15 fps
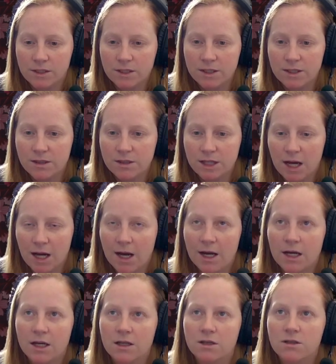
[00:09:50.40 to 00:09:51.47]
tied
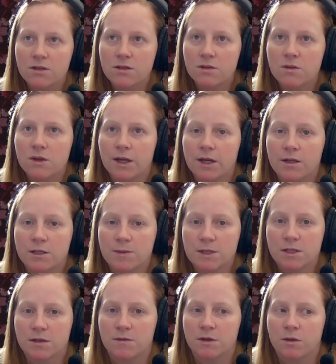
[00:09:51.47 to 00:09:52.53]
into like a
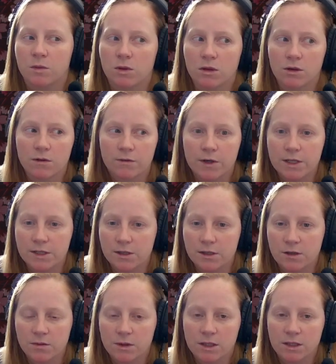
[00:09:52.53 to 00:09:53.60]
specific word or phrase that
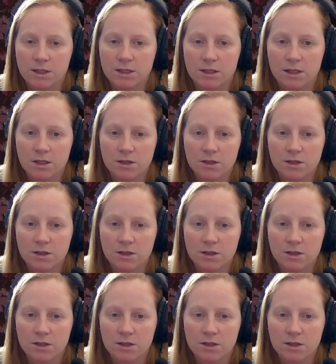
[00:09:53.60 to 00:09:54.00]
you want to say.